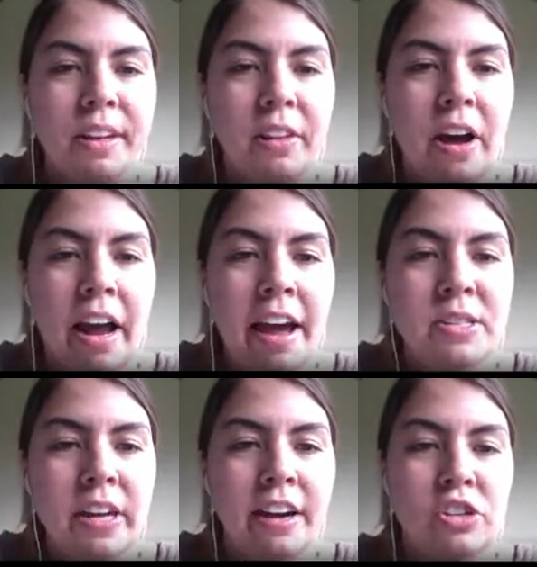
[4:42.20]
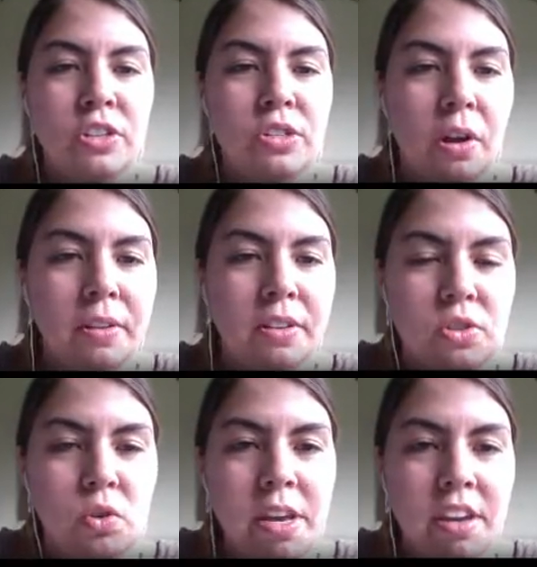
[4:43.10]
a lot. I actually saw
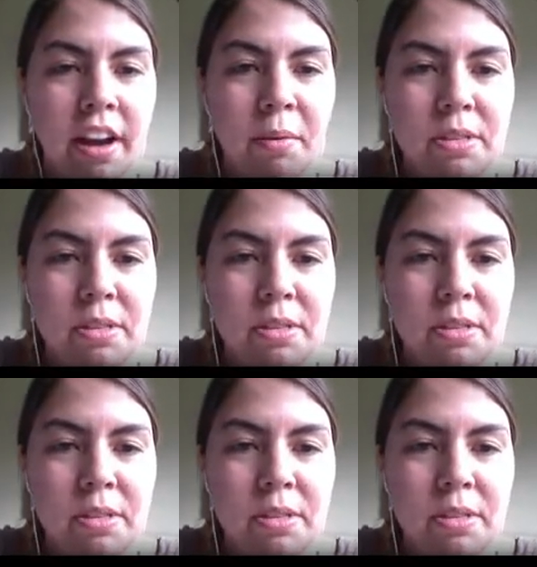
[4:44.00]
this tweet.